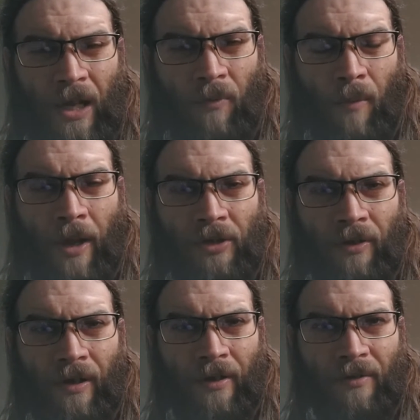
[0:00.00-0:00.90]
You want to make
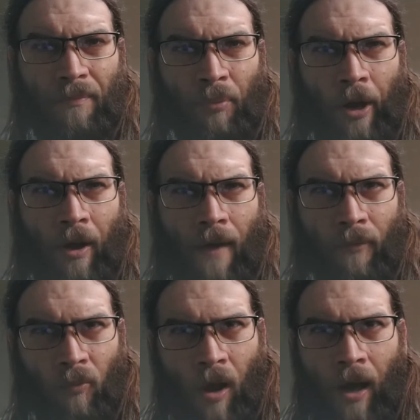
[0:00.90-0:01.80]
sure that it doesn't break
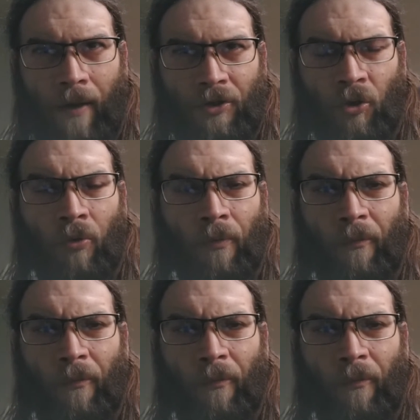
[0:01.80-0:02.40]
off a rock and jolt